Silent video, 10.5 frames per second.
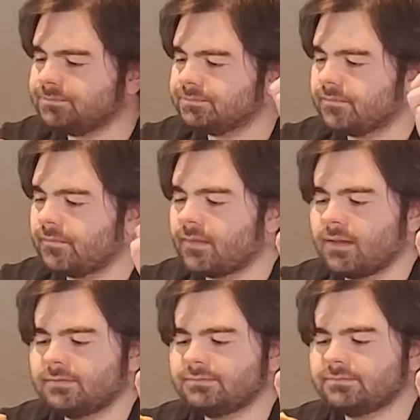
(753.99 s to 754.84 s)

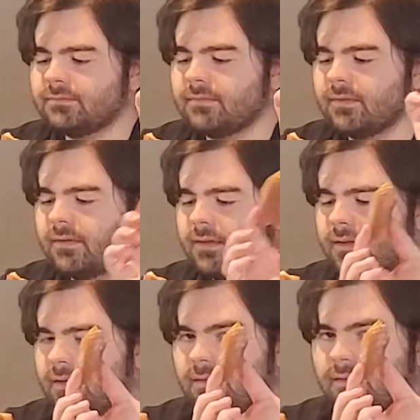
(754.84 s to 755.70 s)

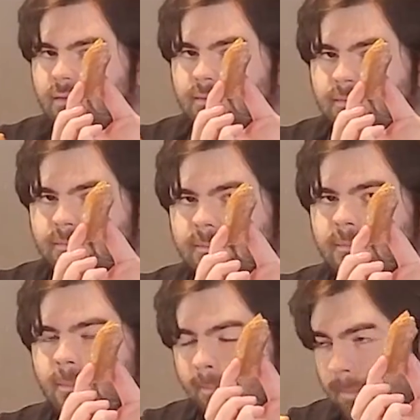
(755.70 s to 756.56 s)

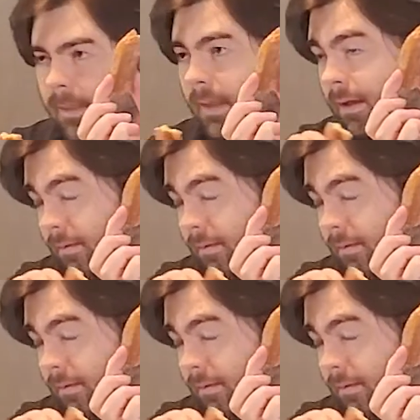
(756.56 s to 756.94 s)
The person shown says nothing.